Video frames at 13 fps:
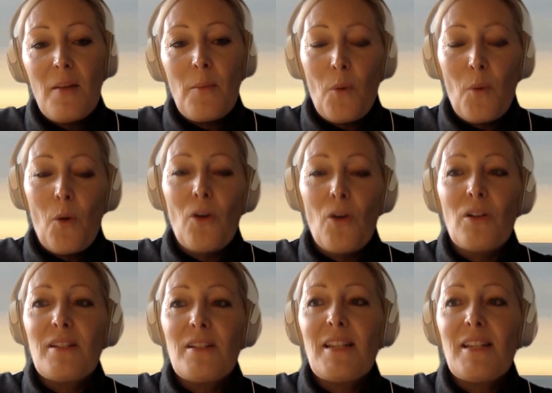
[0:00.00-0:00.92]

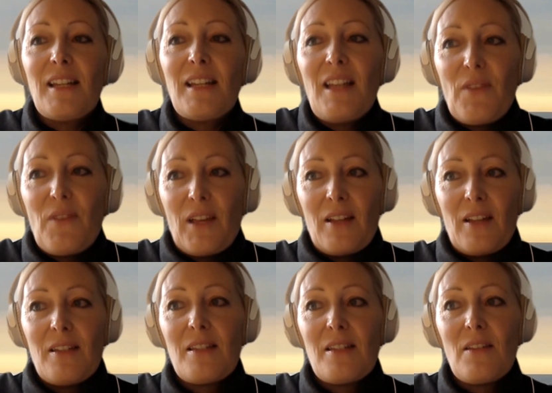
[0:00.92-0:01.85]
more
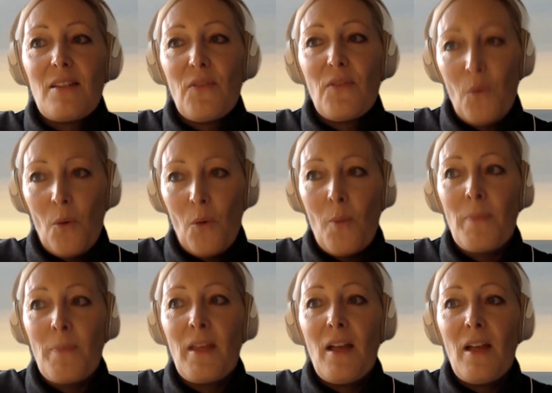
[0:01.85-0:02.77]
significant
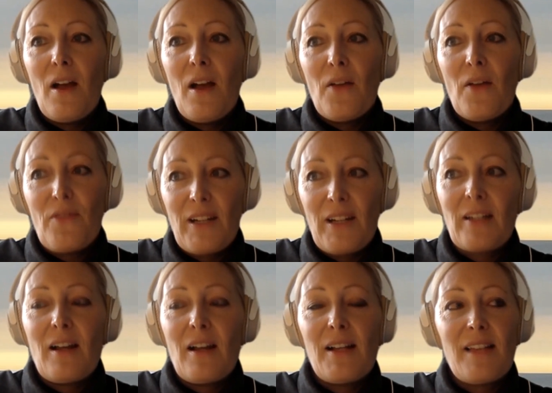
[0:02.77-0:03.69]
form of
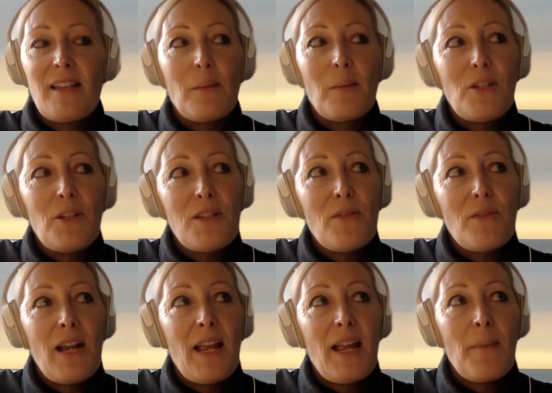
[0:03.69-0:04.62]
recognizing, which is
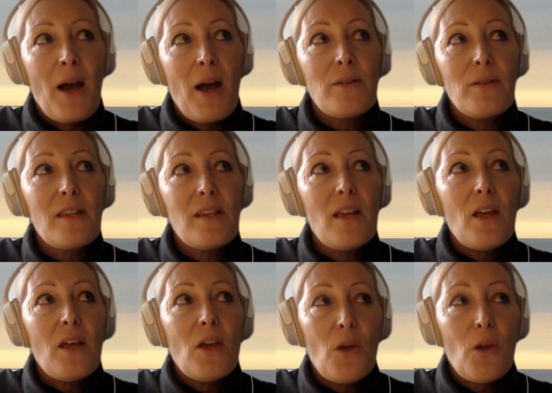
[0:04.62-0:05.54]
really about
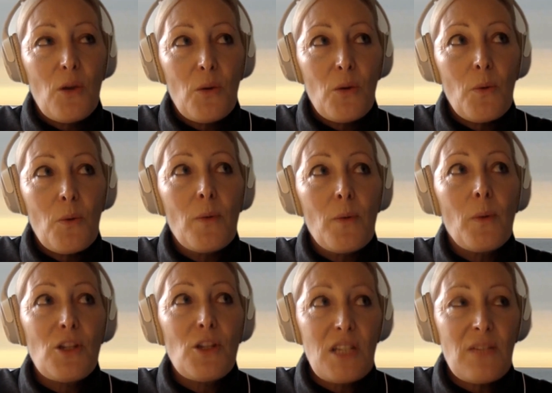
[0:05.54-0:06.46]

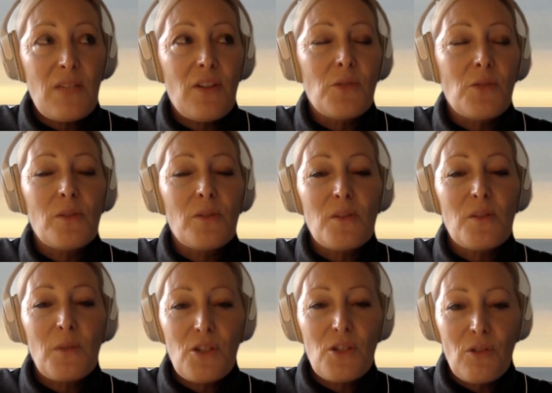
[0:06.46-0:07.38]
which
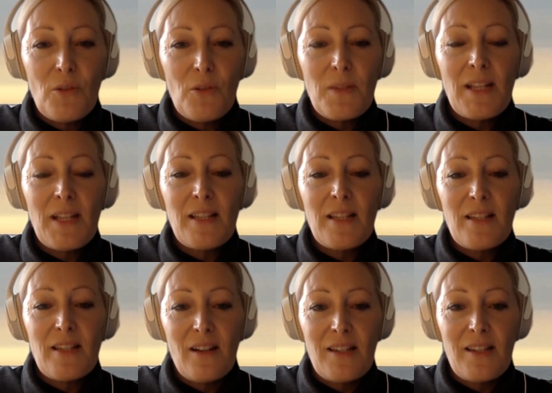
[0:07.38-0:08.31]
individuals, which groups in
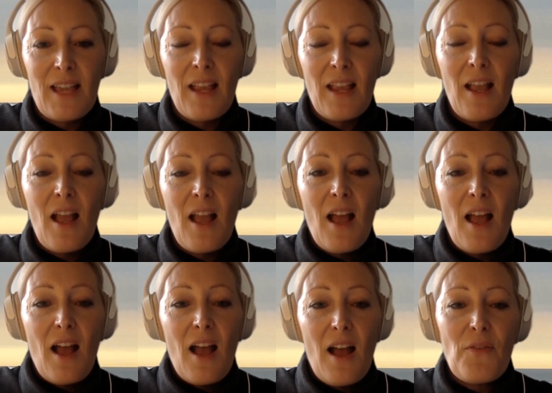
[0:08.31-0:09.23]
society
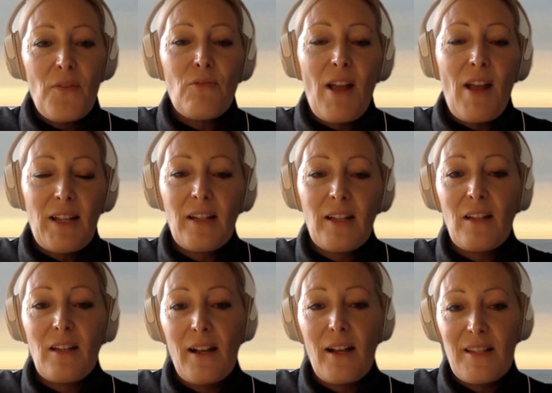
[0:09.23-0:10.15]
have a
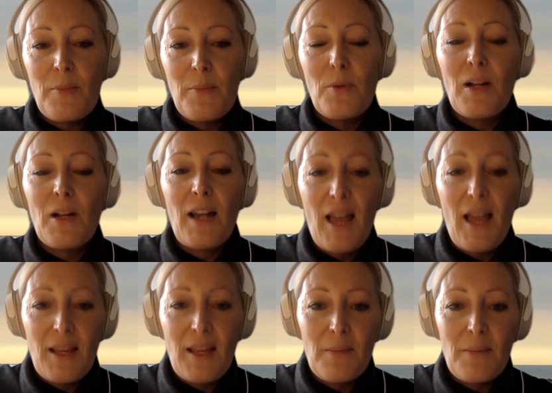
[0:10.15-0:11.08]
recognizable
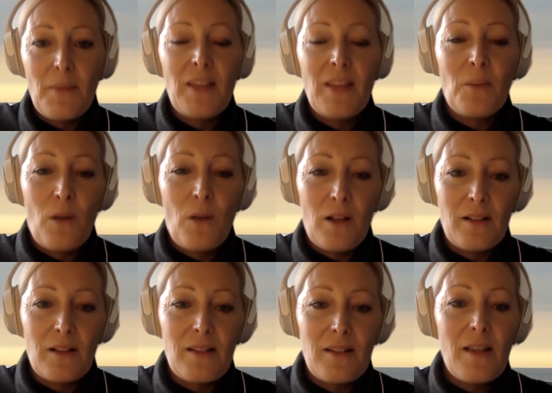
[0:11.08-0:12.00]
claim in the
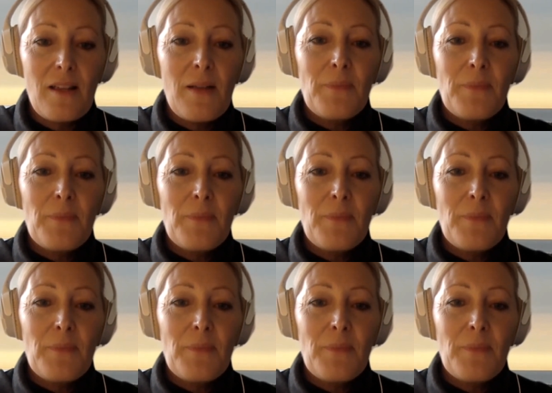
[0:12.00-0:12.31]
world.